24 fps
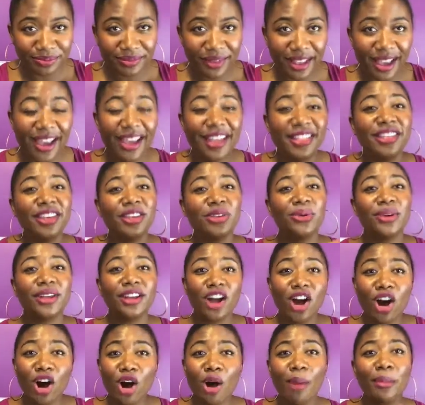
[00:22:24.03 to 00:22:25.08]
And then you get it
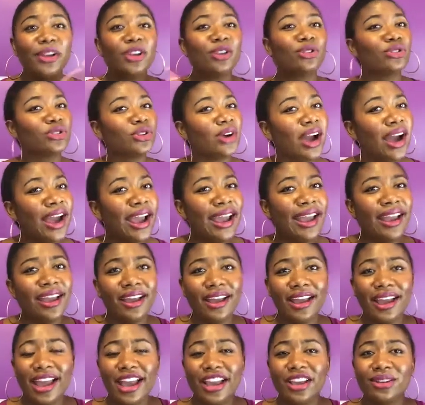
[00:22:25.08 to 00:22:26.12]
home and you try it
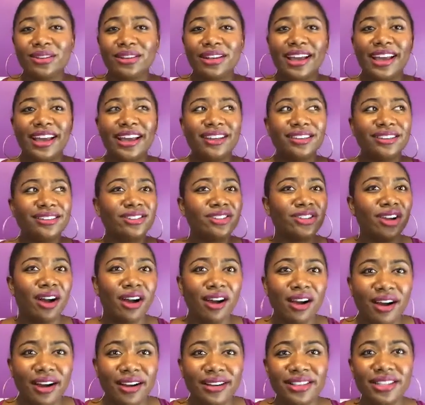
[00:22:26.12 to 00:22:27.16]
and you're like,
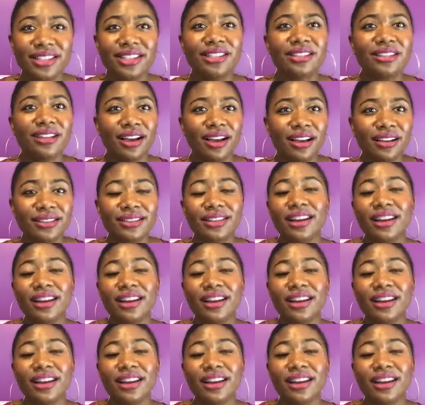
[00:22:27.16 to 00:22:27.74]
darn, this sucks.